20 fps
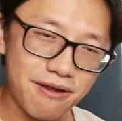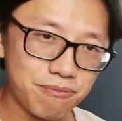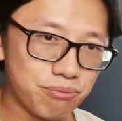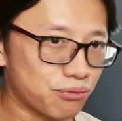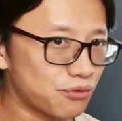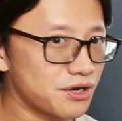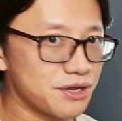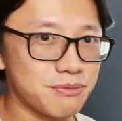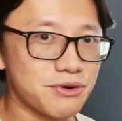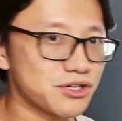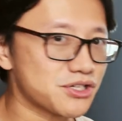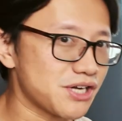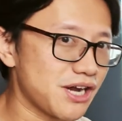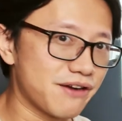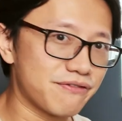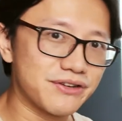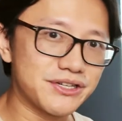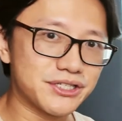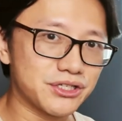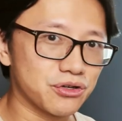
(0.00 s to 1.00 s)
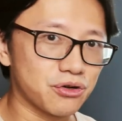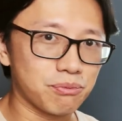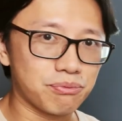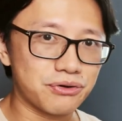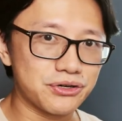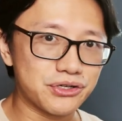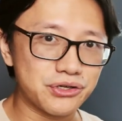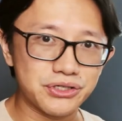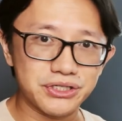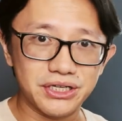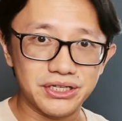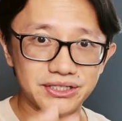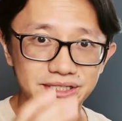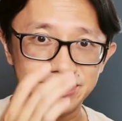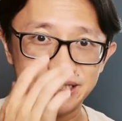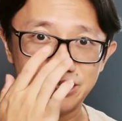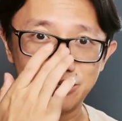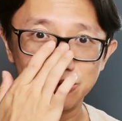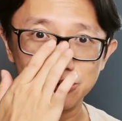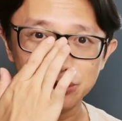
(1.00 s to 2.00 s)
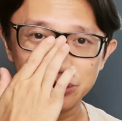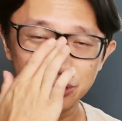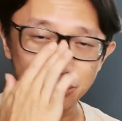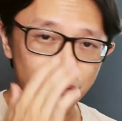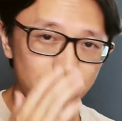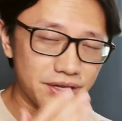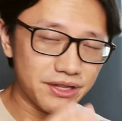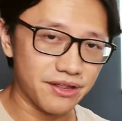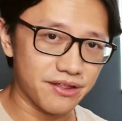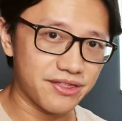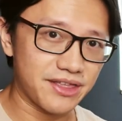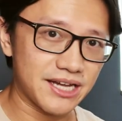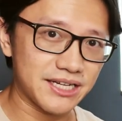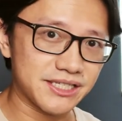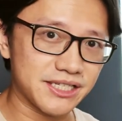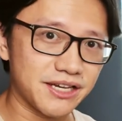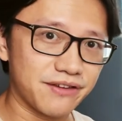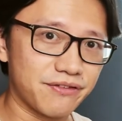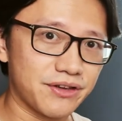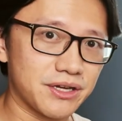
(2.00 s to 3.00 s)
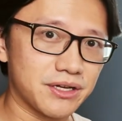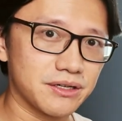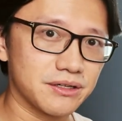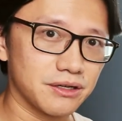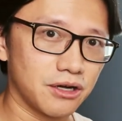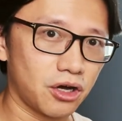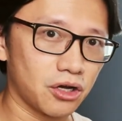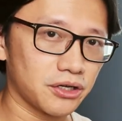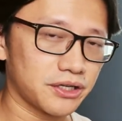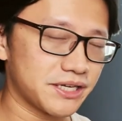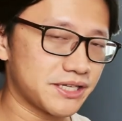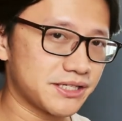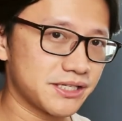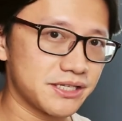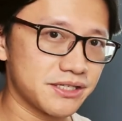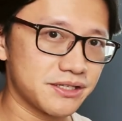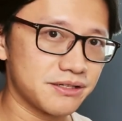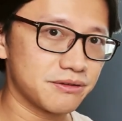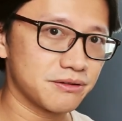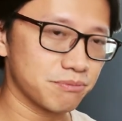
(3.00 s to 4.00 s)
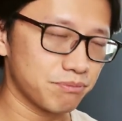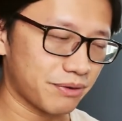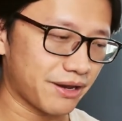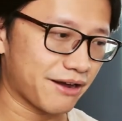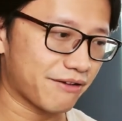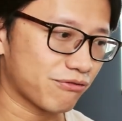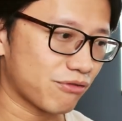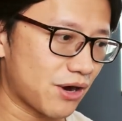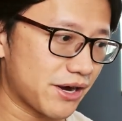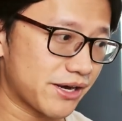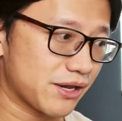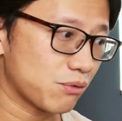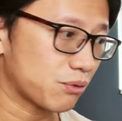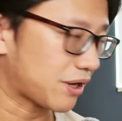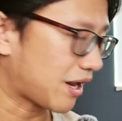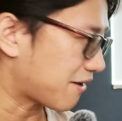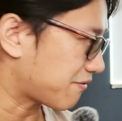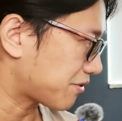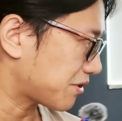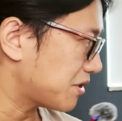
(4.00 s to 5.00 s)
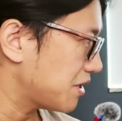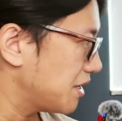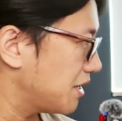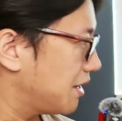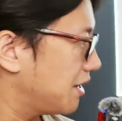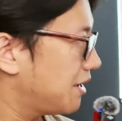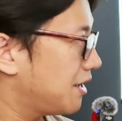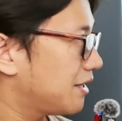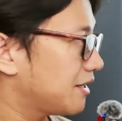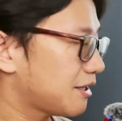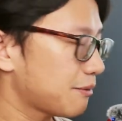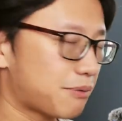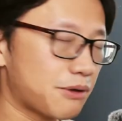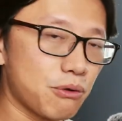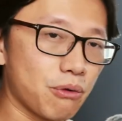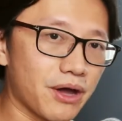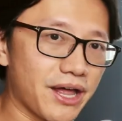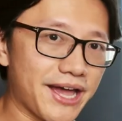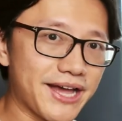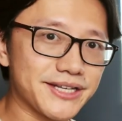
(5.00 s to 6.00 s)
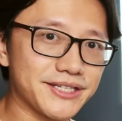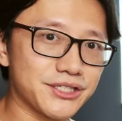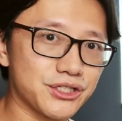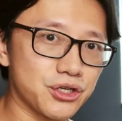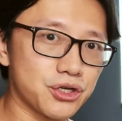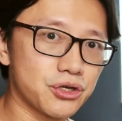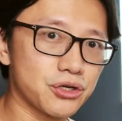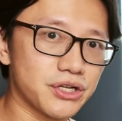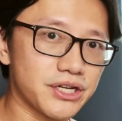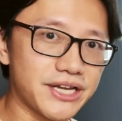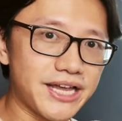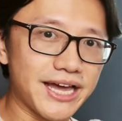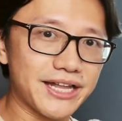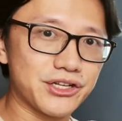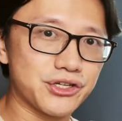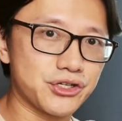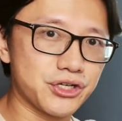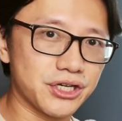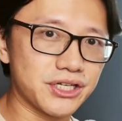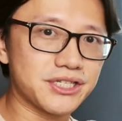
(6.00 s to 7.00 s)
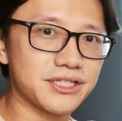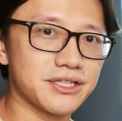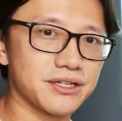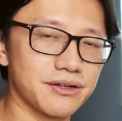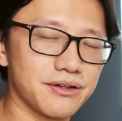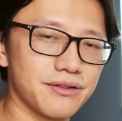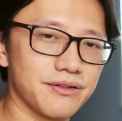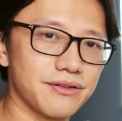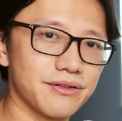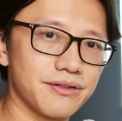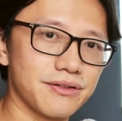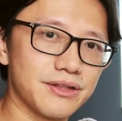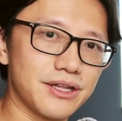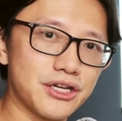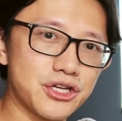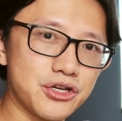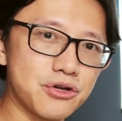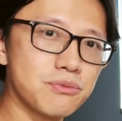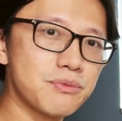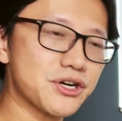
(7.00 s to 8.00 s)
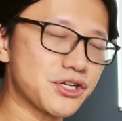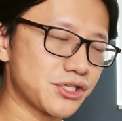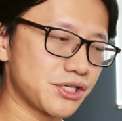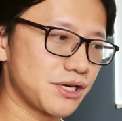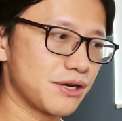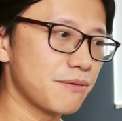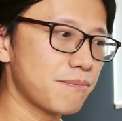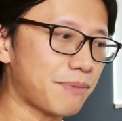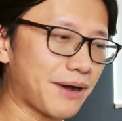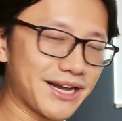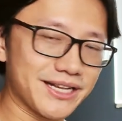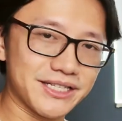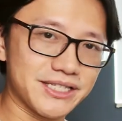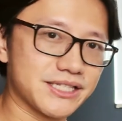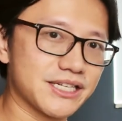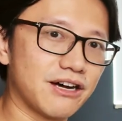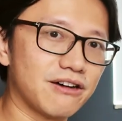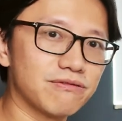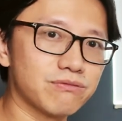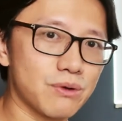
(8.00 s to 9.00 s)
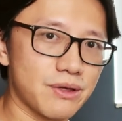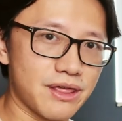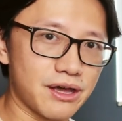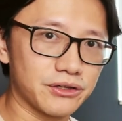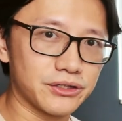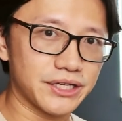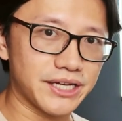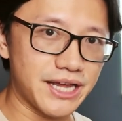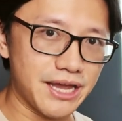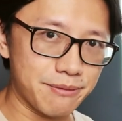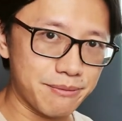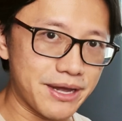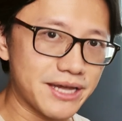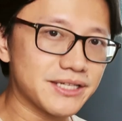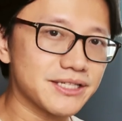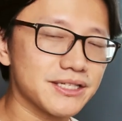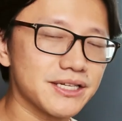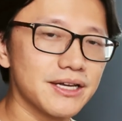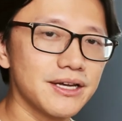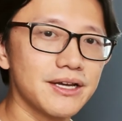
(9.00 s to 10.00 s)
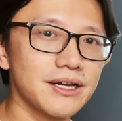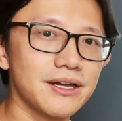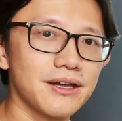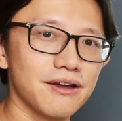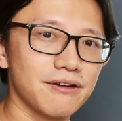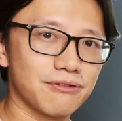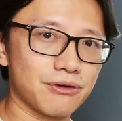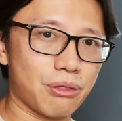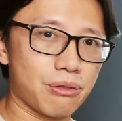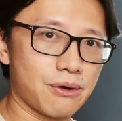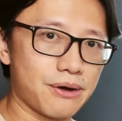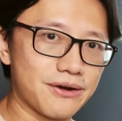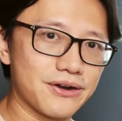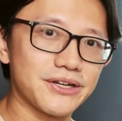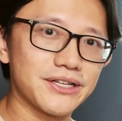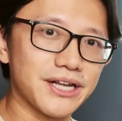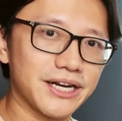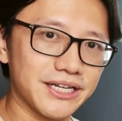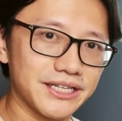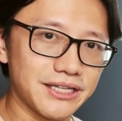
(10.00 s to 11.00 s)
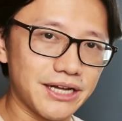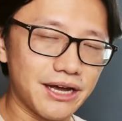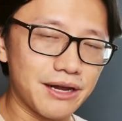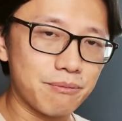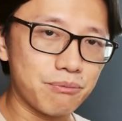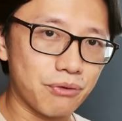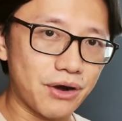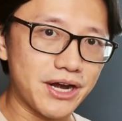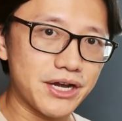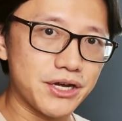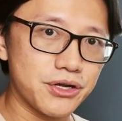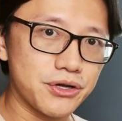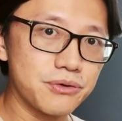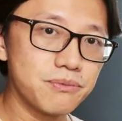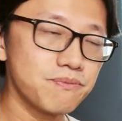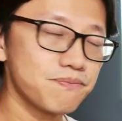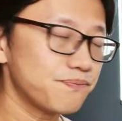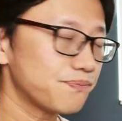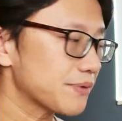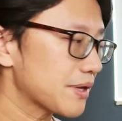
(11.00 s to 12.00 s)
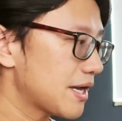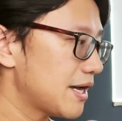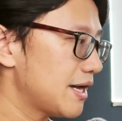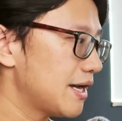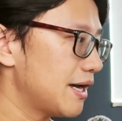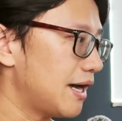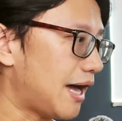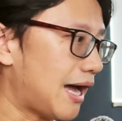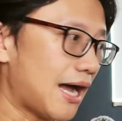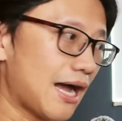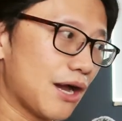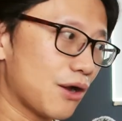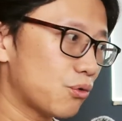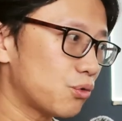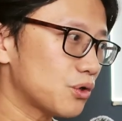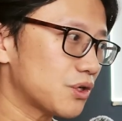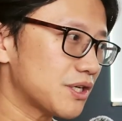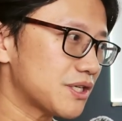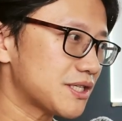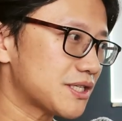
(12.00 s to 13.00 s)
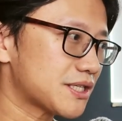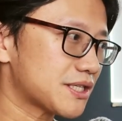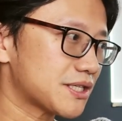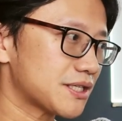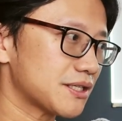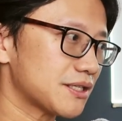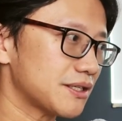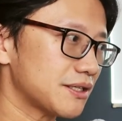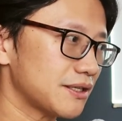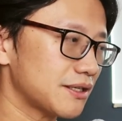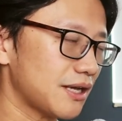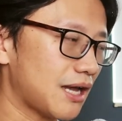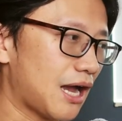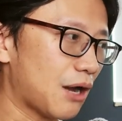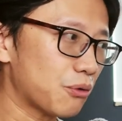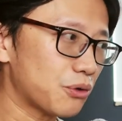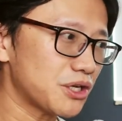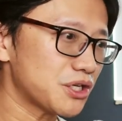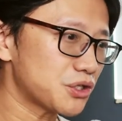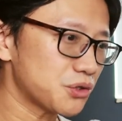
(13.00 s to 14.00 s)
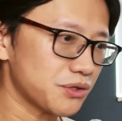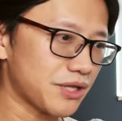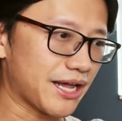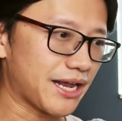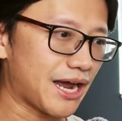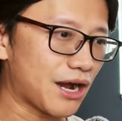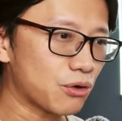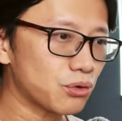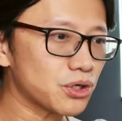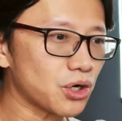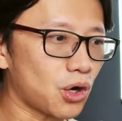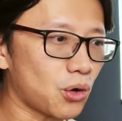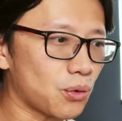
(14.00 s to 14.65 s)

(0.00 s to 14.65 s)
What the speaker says: pretty much every single printer is on sale during the Thanksgiving holiday season, Black Friday, whatever. The P1S, you could get just the new machine by itself without AMS for $399, brand new. I wouldn't do that. I would